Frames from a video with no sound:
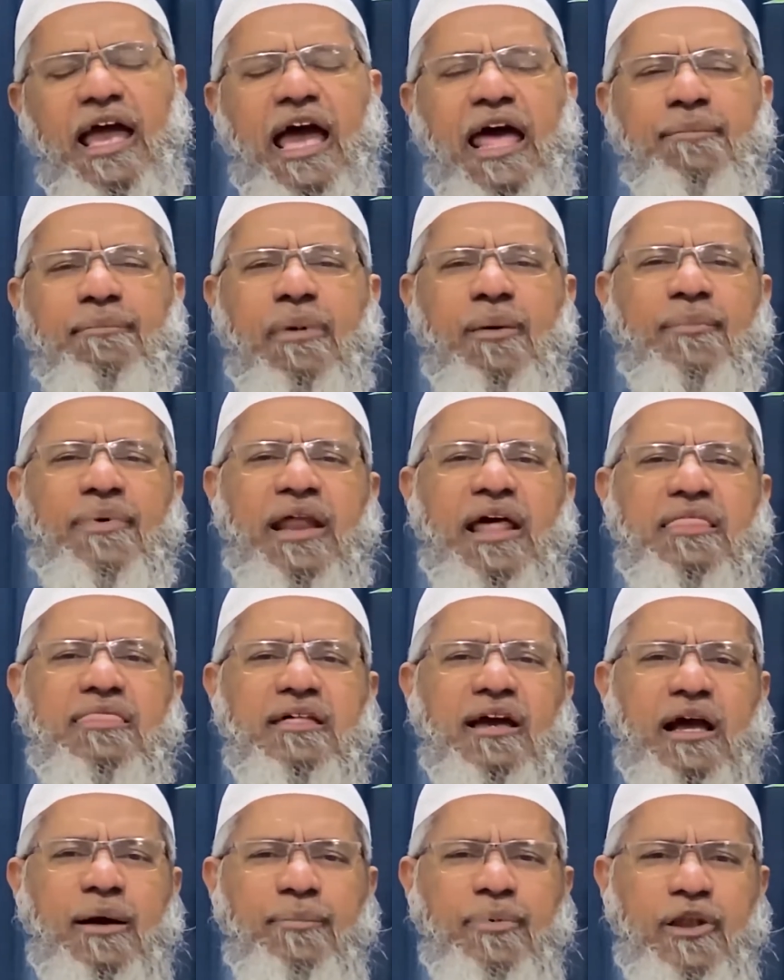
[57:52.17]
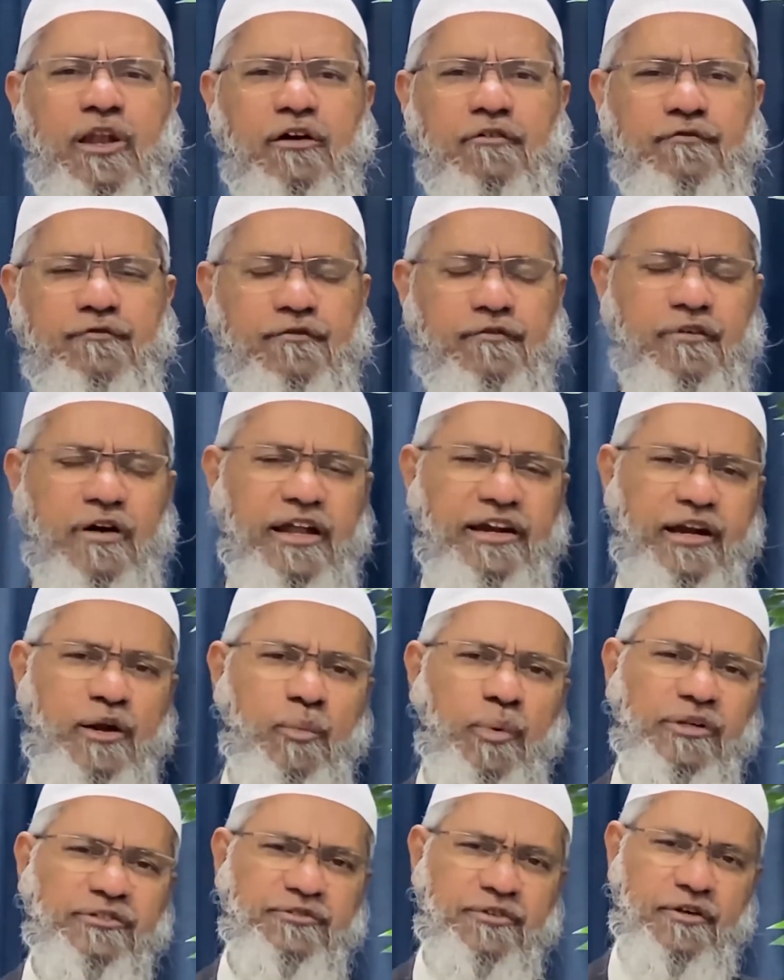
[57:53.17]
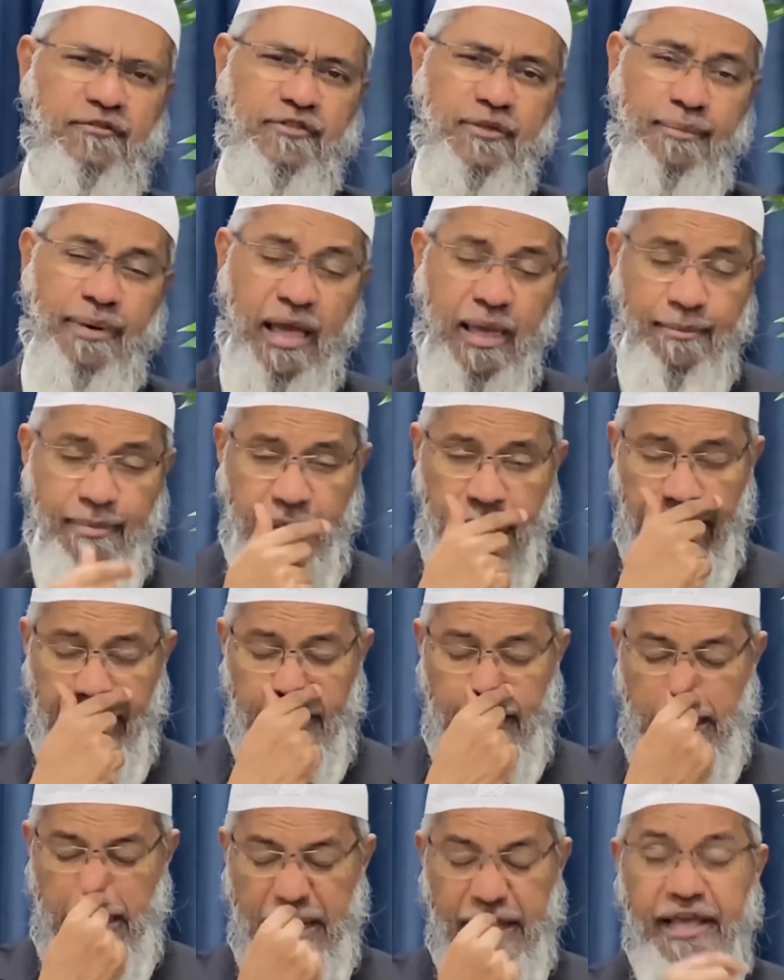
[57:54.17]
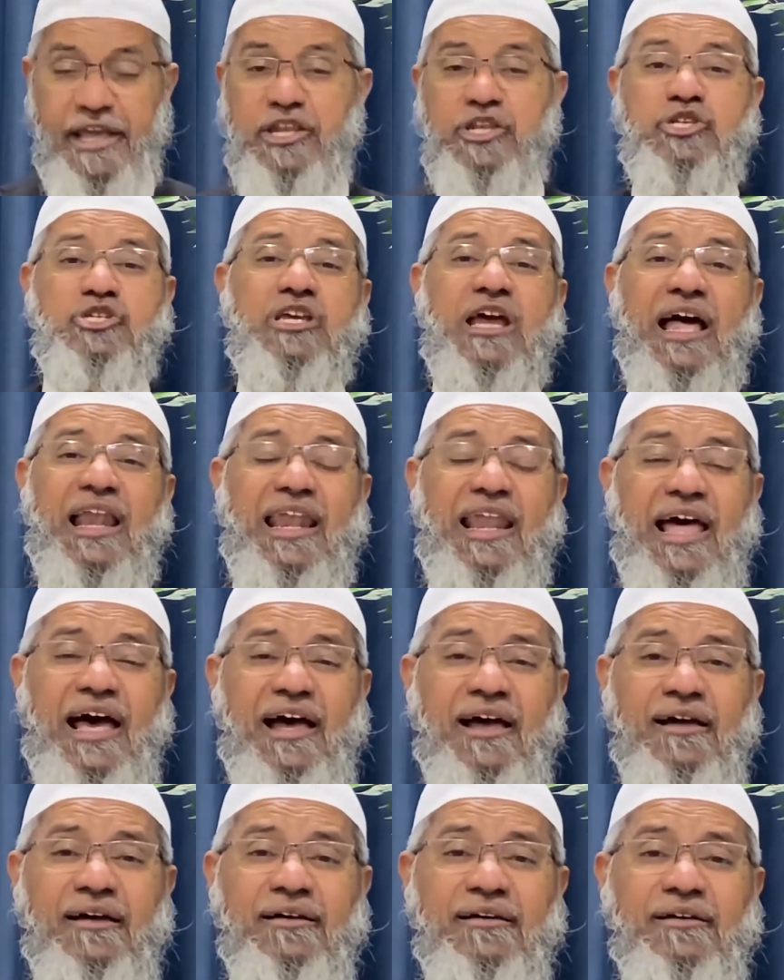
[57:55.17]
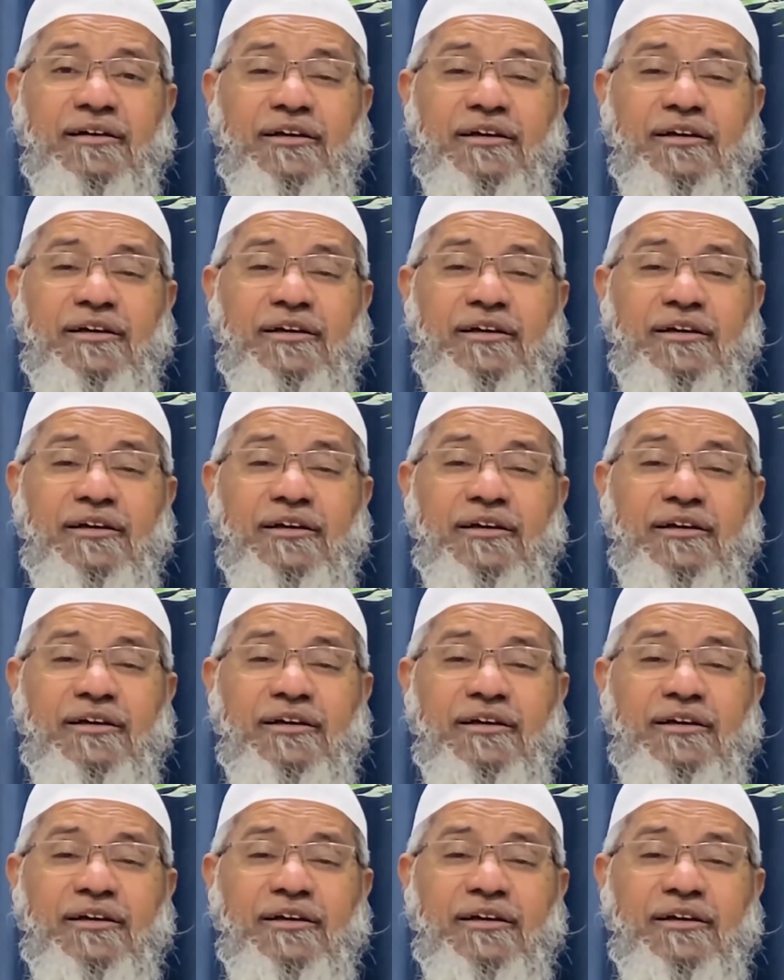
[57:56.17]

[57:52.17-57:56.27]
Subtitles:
and memorize a couple of hundred verses of the Bible, inshallah,